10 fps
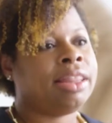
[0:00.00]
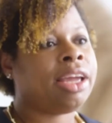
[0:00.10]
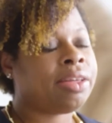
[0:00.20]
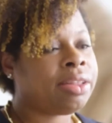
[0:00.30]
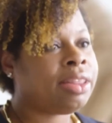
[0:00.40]

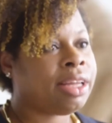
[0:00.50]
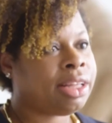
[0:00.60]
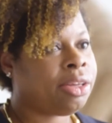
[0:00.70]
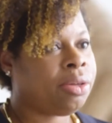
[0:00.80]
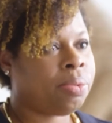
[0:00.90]
other thing
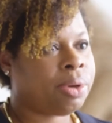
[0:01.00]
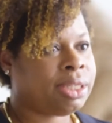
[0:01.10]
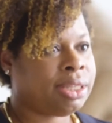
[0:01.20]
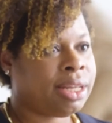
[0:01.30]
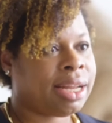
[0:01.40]
that you want
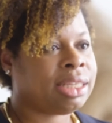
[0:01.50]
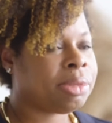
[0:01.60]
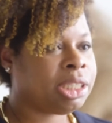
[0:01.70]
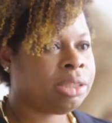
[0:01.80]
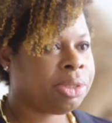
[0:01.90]
to look at,
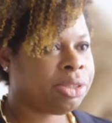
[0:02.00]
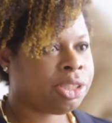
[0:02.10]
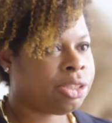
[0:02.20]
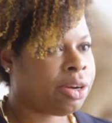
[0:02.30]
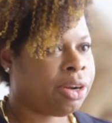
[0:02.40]
especially when you're
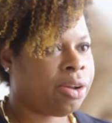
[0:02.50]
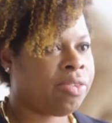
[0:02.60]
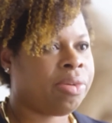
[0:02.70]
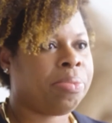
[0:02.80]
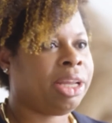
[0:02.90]
starting off
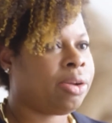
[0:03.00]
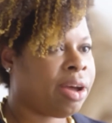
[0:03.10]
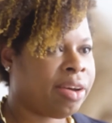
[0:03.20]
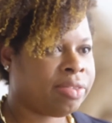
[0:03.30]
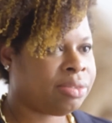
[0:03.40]
and may not
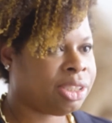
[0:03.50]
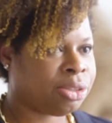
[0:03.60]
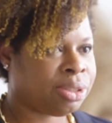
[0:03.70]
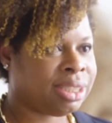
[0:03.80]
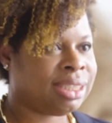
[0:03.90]
have the
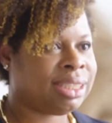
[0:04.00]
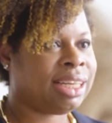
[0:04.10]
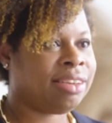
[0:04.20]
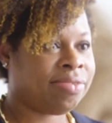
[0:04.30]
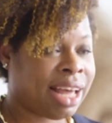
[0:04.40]
resources to
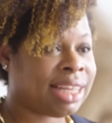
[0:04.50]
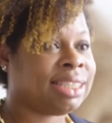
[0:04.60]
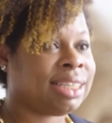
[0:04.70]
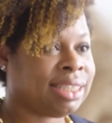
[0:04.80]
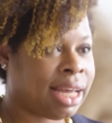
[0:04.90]
invest
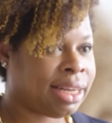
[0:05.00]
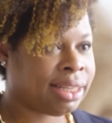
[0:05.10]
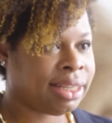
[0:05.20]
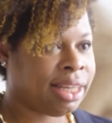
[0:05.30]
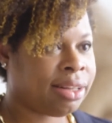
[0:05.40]
a ton
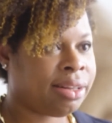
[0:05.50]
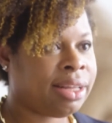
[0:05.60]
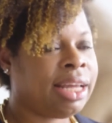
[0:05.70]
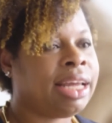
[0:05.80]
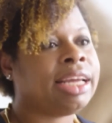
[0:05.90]
in legal,
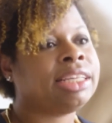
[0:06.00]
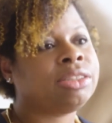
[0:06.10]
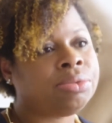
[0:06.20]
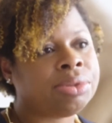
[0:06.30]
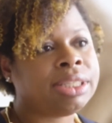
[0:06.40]
is
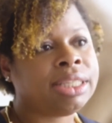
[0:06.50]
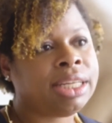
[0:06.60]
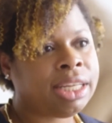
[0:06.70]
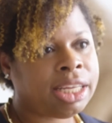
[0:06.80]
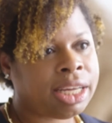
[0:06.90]

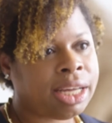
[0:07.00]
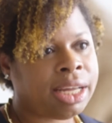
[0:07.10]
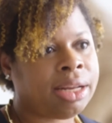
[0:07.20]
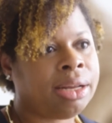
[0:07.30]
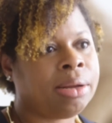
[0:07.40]
really
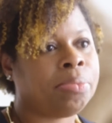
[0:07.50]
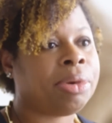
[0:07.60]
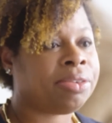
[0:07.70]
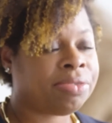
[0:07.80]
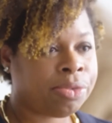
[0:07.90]
good but
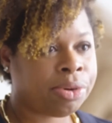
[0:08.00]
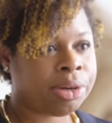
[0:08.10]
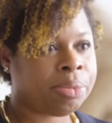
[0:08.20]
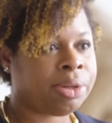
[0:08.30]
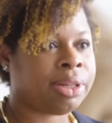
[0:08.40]

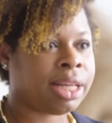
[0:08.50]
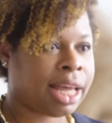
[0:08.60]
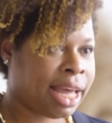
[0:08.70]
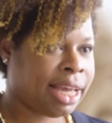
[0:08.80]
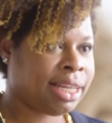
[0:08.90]
affordable
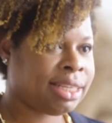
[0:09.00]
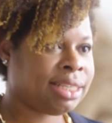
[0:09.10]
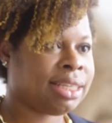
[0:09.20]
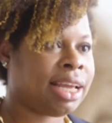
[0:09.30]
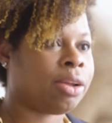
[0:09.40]

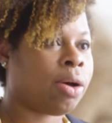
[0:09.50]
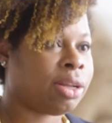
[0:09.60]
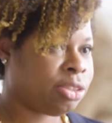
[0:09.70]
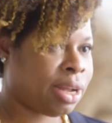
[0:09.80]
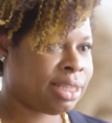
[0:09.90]
guides and
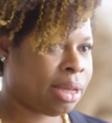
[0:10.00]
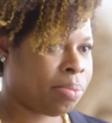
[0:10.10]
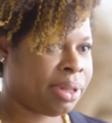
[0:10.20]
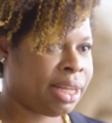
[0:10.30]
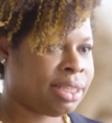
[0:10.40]
contract
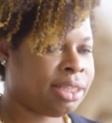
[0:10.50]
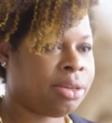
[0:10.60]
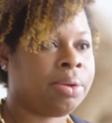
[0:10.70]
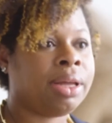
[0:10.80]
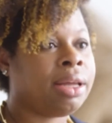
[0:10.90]
templates.
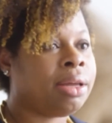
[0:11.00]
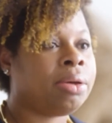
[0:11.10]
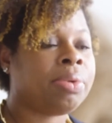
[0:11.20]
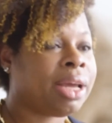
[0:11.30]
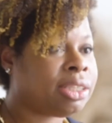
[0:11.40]
So
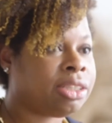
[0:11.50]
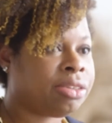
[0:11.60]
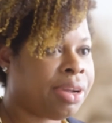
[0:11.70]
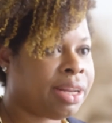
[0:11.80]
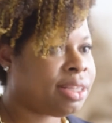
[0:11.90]
we actually
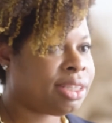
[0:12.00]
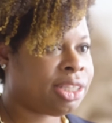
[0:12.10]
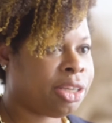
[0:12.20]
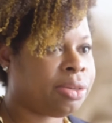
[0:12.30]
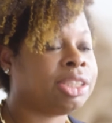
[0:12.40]
created the
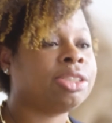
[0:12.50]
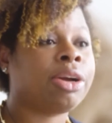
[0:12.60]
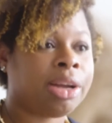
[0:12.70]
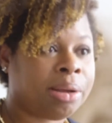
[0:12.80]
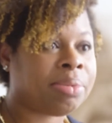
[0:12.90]
Secure
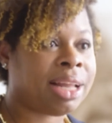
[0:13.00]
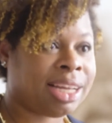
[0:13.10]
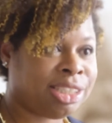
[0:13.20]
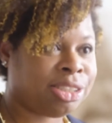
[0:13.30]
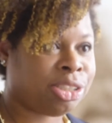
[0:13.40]
Startup
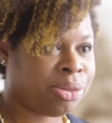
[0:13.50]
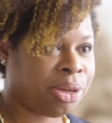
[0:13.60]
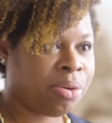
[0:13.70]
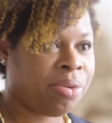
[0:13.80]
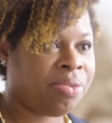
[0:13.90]
last year during
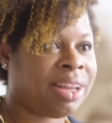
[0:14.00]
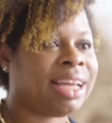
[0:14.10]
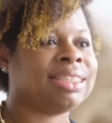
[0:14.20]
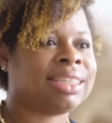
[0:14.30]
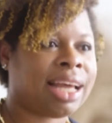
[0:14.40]
COVID
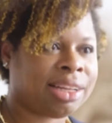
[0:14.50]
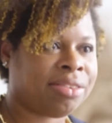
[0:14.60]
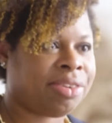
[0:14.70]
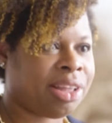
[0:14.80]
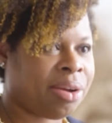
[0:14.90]
exactly
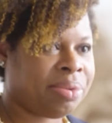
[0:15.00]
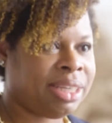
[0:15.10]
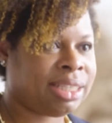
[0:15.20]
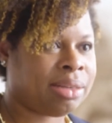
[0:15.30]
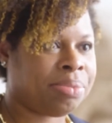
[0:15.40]
for that
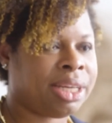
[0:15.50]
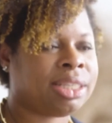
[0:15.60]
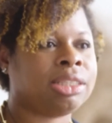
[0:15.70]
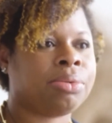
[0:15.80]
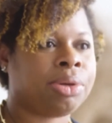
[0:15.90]
reason, because
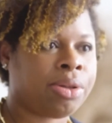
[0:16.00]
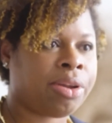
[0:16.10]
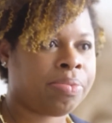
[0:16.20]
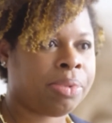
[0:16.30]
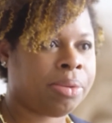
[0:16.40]
there were a lot
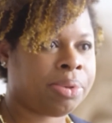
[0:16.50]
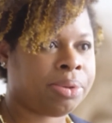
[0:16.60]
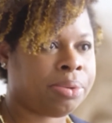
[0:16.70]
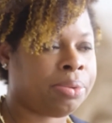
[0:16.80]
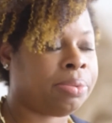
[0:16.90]
of people
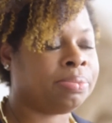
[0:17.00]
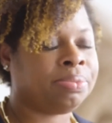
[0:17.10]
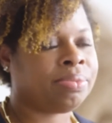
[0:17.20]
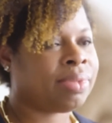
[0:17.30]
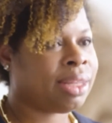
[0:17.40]
who
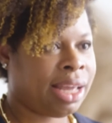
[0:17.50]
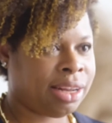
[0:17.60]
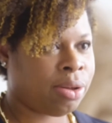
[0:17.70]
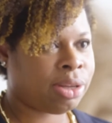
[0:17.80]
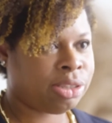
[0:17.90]
had
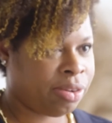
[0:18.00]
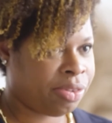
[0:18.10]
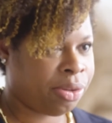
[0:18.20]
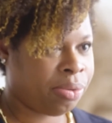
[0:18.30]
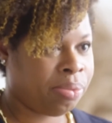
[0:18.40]
lost
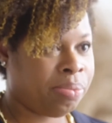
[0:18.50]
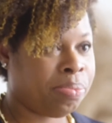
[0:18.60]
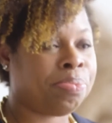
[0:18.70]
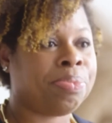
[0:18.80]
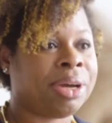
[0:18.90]
revenue,
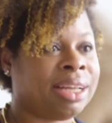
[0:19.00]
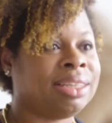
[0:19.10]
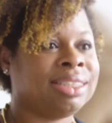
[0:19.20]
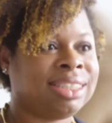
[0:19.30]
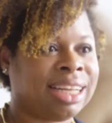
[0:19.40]
but
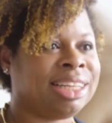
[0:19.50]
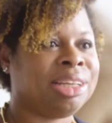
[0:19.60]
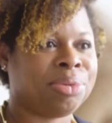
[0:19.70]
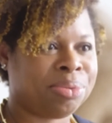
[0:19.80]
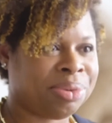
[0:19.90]
suddenly
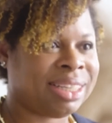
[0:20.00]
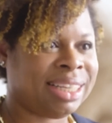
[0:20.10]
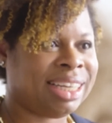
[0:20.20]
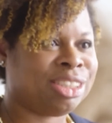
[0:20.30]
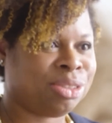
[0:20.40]
were
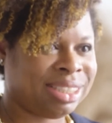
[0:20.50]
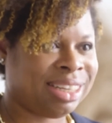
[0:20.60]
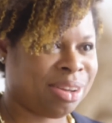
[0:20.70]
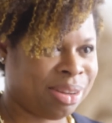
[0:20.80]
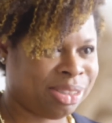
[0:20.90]
really interested in
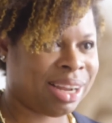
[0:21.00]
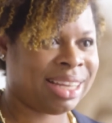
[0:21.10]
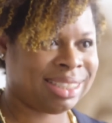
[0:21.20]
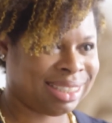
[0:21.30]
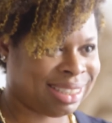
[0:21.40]

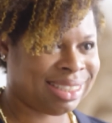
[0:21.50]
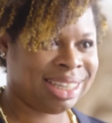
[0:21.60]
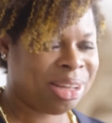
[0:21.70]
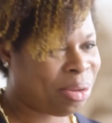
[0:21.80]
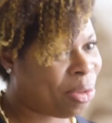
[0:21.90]
contracts, because
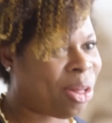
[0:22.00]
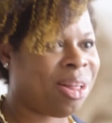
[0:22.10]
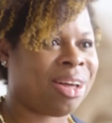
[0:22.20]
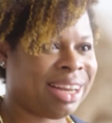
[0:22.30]
we all got an